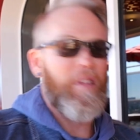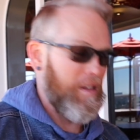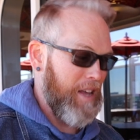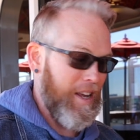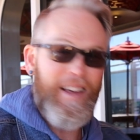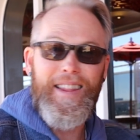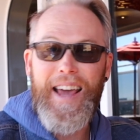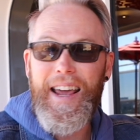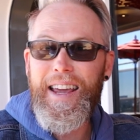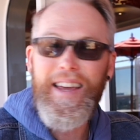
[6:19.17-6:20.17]
Like,
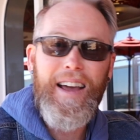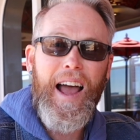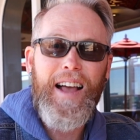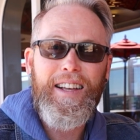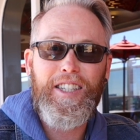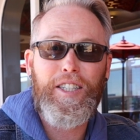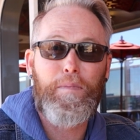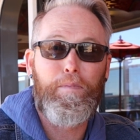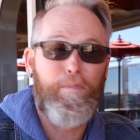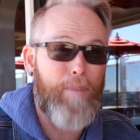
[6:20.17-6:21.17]
they
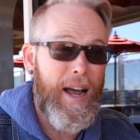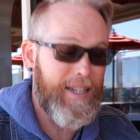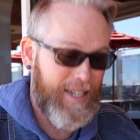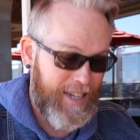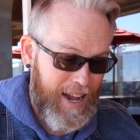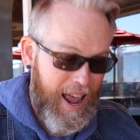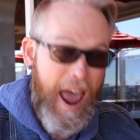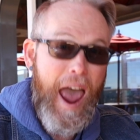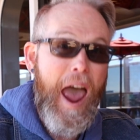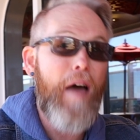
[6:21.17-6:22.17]
spiced
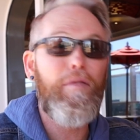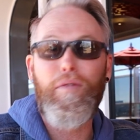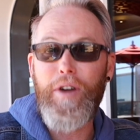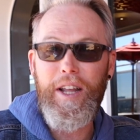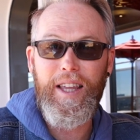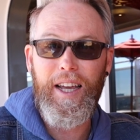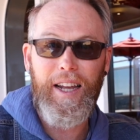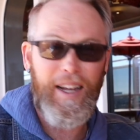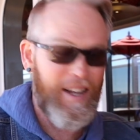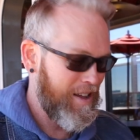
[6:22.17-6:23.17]

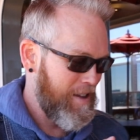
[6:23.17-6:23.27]
everything.